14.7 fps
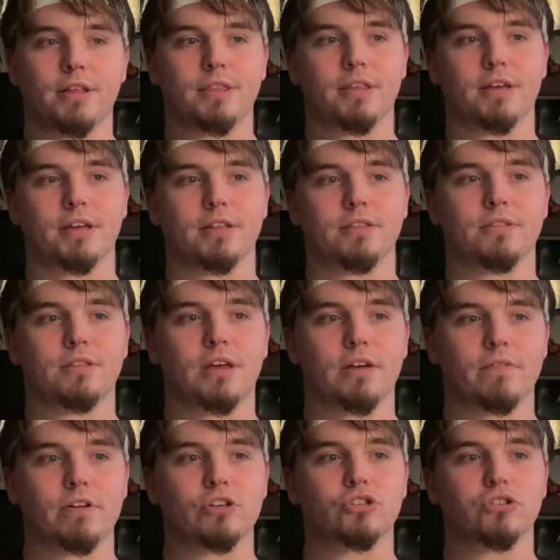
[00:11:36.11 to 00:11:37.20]
And they
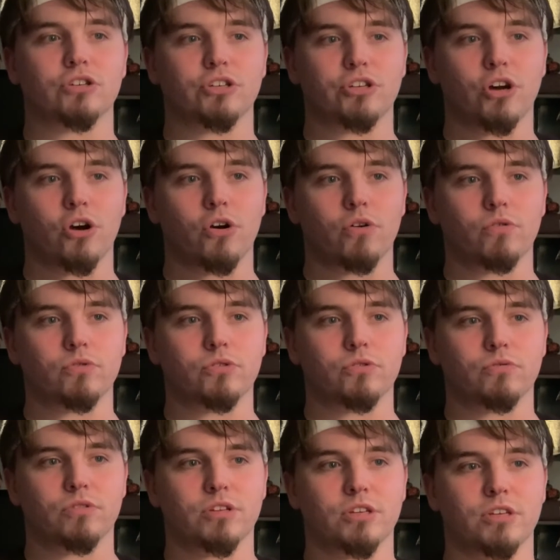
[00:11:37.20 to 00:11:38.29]
eventually go
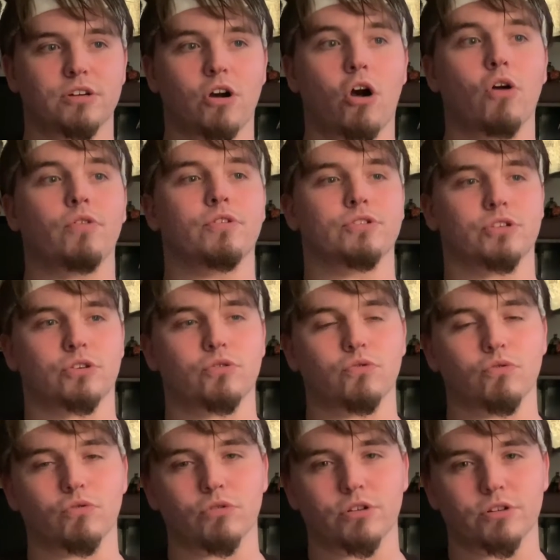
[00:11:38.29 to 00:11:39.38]
to there's a
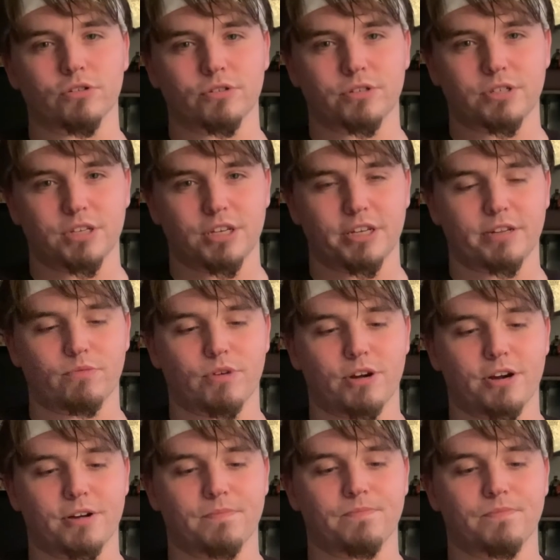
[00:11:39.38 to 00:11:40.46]
cool little scene
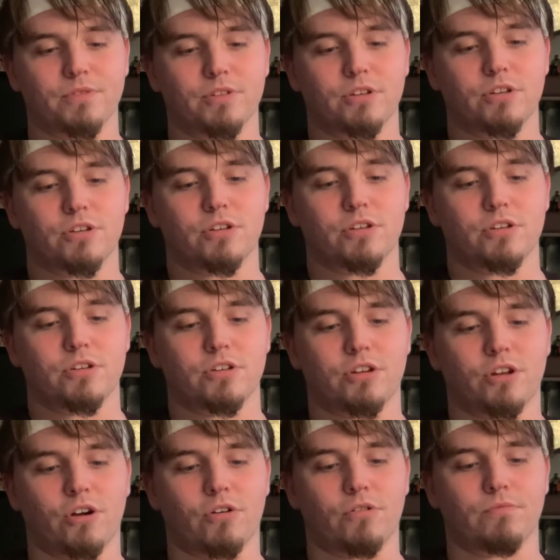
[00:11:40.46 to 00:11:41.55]
where
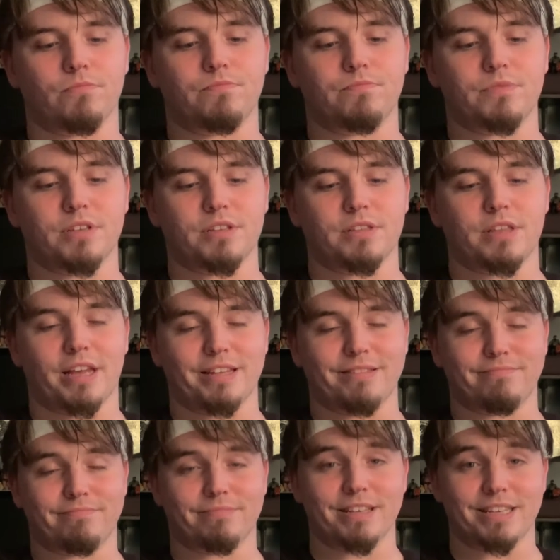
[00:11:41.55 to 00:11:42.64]

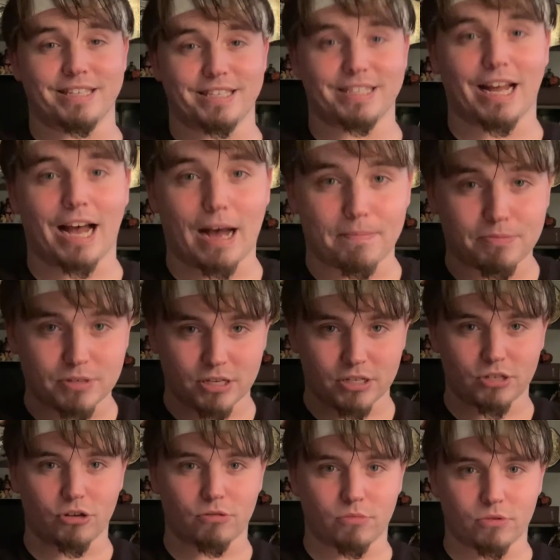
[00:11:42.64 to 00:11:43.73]
he stops
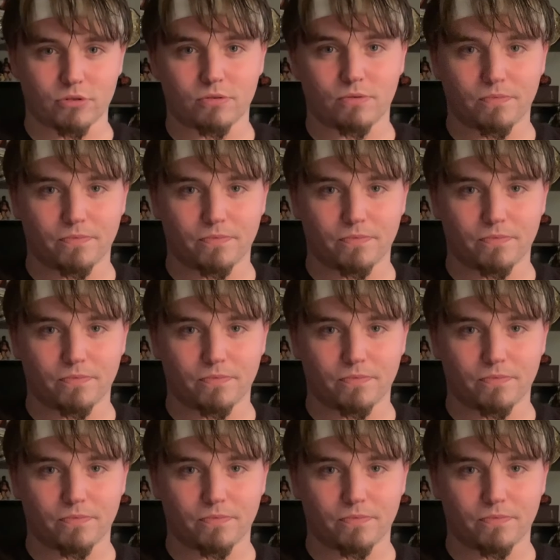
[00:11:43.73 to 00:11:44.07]
because he almost